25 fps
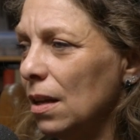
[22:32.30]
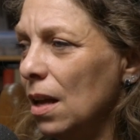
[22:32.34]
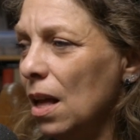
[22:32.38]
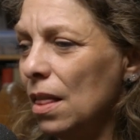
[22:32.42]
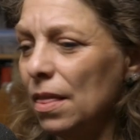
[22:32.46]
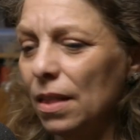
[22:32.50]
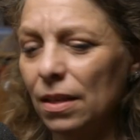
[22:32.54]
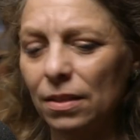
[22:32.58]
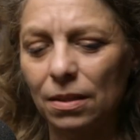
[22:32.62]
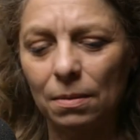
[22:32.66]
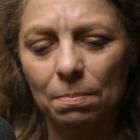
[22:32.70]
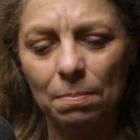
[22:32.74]

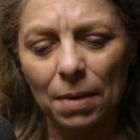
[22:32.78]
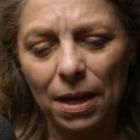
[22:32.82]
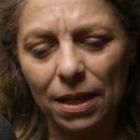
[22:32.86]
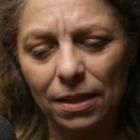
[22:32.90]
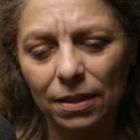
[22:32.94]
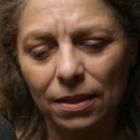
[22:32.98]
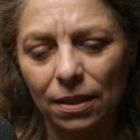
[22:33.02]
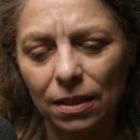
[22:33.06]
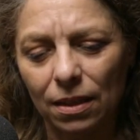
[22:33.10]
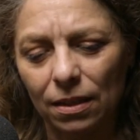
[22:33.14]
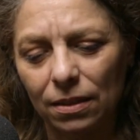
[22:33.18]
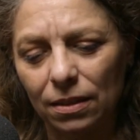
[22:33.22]
there's a
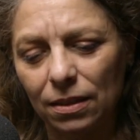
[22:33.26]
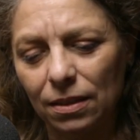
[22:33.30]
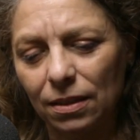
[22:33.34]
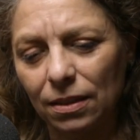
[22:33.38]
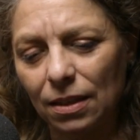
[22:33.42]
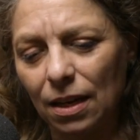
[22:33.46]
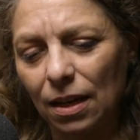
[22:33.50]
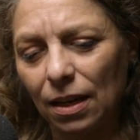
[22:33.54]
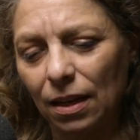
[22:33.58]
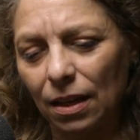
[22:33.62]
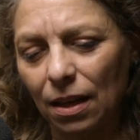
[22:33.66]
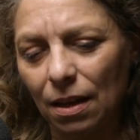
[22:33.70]
basic
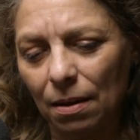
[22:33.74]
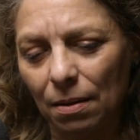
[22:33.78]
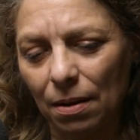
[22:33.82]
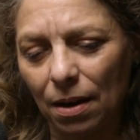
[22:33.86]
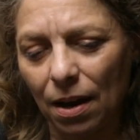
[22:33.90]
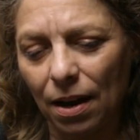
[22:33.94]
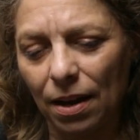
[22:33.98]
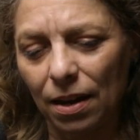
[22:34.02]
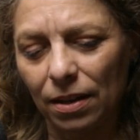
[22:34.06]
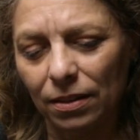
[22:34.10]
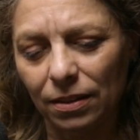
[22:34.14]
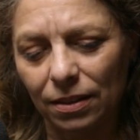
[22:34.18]
understanding.
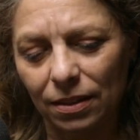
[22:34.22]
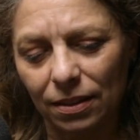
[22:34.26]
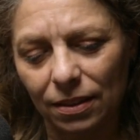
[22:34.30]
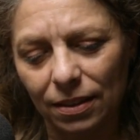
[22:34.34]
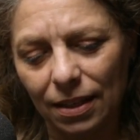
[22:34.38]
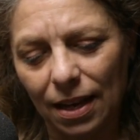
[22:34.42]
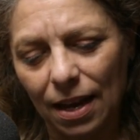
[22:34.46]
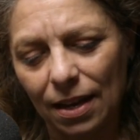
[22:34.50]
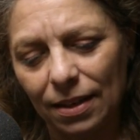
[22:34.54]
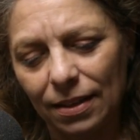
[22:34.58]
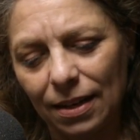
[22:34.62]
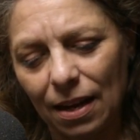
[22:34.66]
I
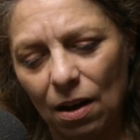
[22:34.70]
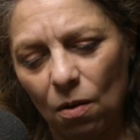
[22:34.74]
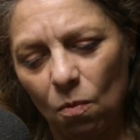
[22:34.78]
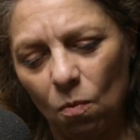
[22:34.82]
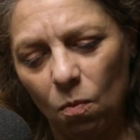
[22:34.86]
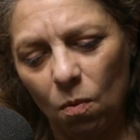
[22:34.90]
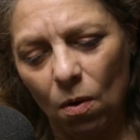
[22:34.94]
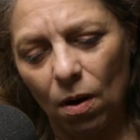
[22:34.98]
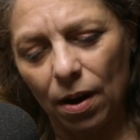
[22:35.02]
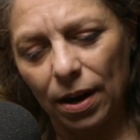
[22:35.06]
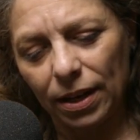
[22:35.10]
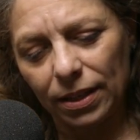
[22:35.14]
understand now
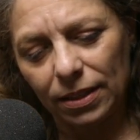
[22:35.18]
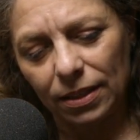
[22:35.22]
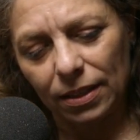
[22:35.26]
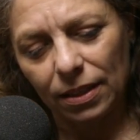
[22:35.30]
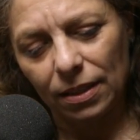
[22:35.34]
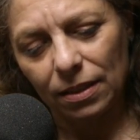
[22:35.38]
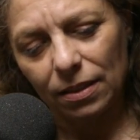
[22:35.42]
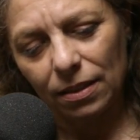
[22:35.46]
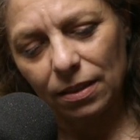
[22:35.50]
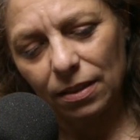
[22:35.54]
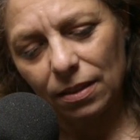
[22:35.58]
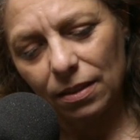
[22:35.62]
why it
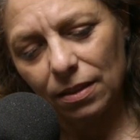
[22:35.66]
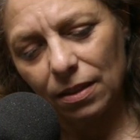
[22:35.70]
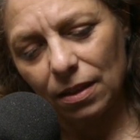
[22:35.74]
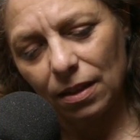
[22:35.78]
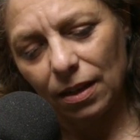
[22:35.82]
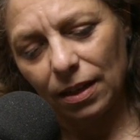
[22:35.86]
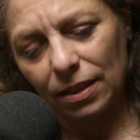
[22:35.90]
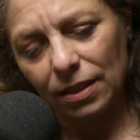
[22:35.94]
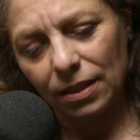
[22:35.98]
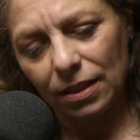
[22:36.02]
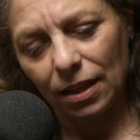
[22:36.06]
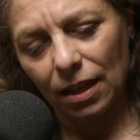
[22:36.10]
is
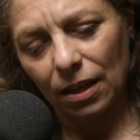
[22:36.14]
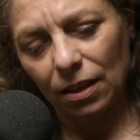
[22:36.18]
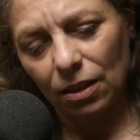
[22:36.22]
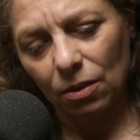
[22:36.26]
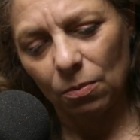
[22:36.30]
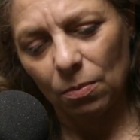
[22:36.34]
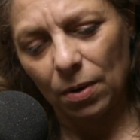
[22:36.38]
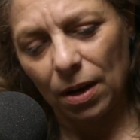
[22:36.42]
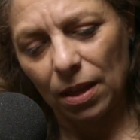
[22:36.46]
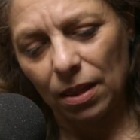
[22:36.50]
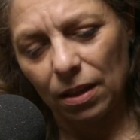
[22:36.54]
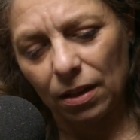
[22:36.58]
that I tick
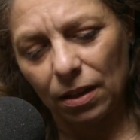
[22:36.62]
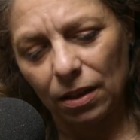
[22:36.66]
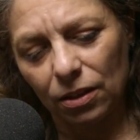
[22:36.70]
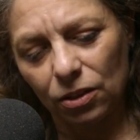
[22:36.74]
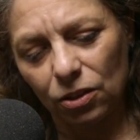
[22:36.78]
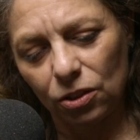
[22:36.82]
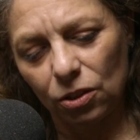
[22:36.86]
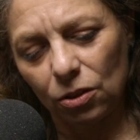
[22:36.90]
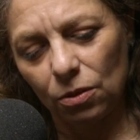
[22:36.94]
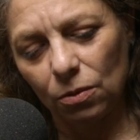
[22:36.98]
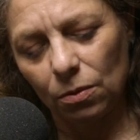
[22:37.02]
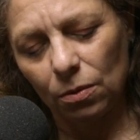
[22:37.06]
the way that I
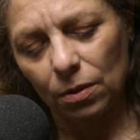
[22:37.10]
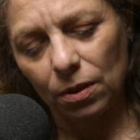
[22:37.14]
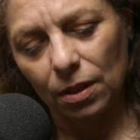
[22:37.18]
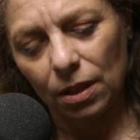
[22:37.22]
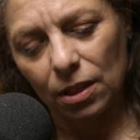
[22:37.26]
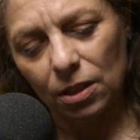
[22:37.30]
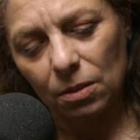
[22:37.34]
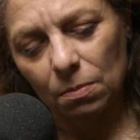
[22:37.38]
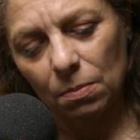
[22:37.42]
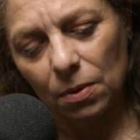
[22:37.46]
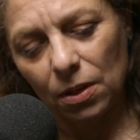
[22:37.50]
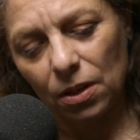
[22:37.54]
do. And
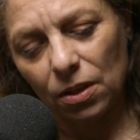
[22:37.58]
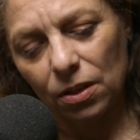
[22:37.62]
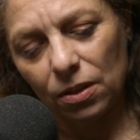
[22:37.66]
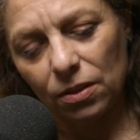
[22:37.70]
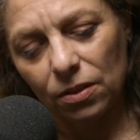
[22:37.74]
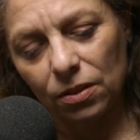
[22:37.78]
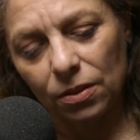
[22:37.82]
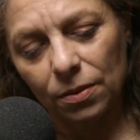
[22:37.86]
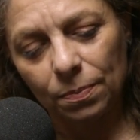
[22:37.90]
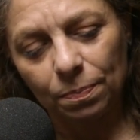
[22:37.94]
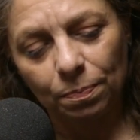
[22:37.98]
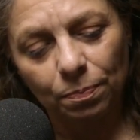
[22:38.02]
that's
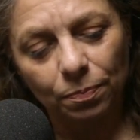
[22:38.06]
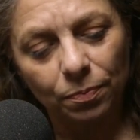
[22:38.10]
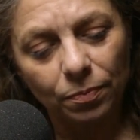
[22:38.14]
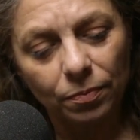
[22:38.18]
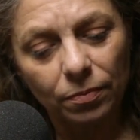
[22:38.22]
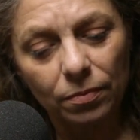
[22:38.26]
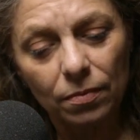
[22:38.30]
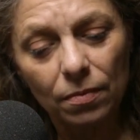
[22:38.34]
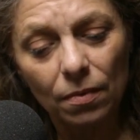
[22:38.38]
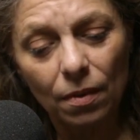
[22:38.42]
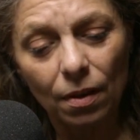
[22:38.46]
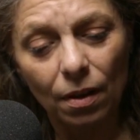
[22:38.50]
because
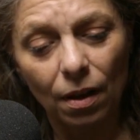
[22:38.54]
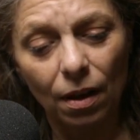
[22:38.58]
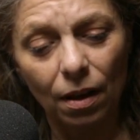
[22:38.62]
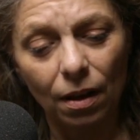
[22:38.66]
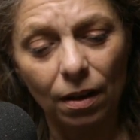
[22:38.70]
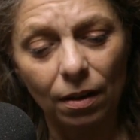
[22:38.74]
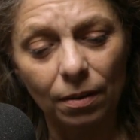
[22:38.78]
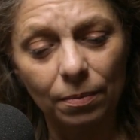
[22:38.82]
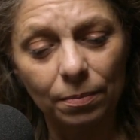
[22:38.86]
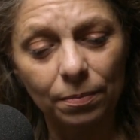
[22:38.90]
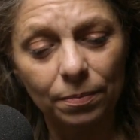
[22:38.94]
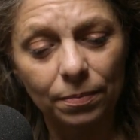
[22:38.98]

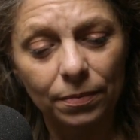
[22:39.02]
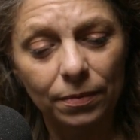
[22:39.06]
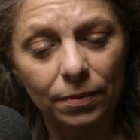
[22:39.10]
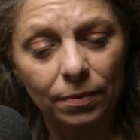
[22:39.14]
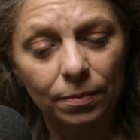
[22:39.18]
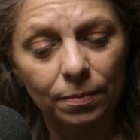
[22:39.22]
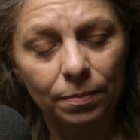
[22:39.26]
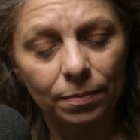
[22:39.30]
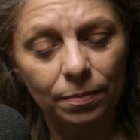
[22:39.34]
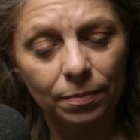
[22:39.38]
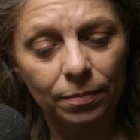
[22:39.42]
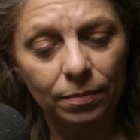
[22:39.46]
when
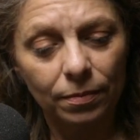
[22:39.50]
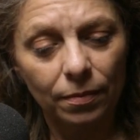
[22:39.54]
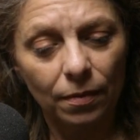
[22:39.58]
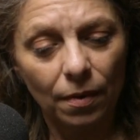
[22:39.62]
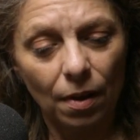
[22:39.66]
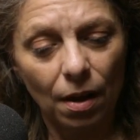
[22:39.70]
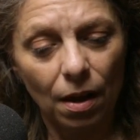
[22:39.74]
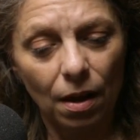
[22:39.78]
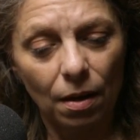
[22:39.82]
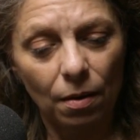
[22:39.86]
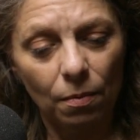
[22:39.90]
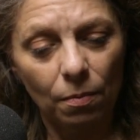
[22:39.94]

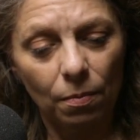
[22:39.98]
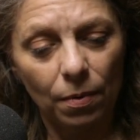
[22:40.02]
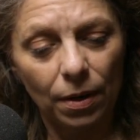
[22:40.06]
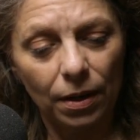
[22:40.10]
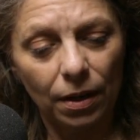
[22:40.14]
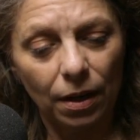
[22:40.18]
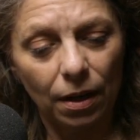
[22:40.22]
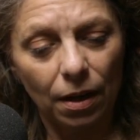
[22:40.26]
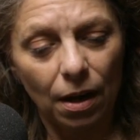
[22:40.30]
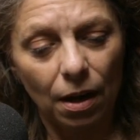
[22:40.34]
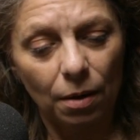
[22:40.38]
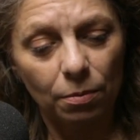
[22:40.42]

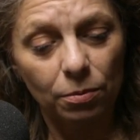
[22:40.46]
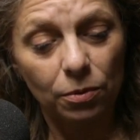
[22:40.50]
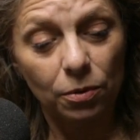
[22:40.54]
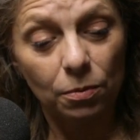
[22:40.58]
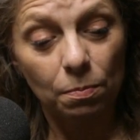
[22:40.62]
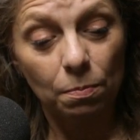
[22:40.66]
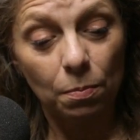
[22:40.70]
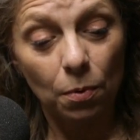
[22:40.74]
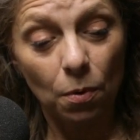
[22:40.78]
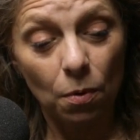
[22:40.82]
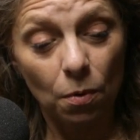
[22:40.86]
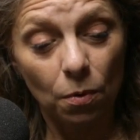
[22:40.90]
I was
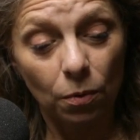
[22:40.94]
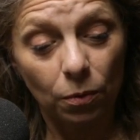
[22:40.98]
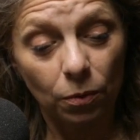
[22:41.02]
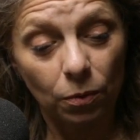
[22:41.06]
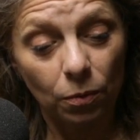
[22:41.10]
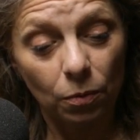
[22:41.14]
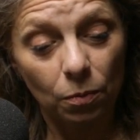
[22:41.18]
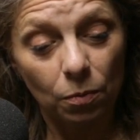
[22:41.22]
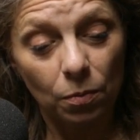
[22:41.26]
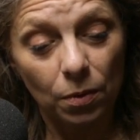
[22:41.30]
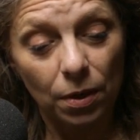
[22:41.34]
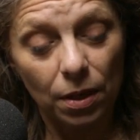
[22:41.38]

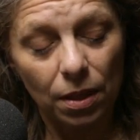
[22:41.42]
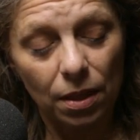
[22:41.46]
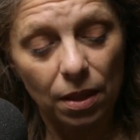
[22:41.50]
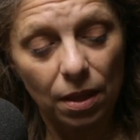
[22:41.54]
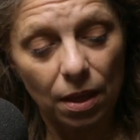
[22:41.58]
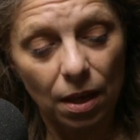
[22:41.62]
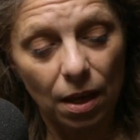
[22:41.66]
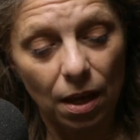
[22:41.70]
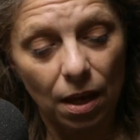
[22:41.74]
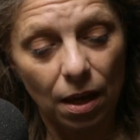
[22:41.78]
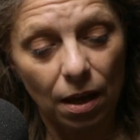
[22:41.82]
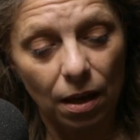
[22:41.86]
born with
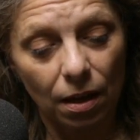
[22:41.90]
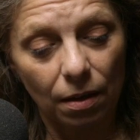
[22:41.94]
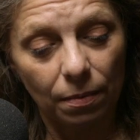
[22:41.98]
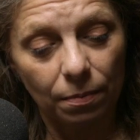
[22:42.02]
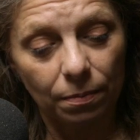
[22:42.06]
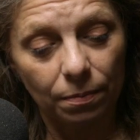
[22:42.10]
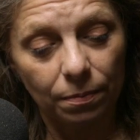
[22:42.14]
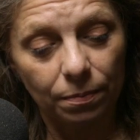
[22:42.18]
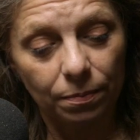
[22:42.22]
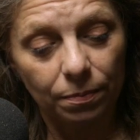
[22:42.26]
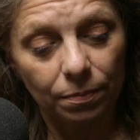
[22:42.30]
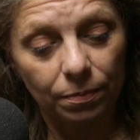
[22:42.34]
a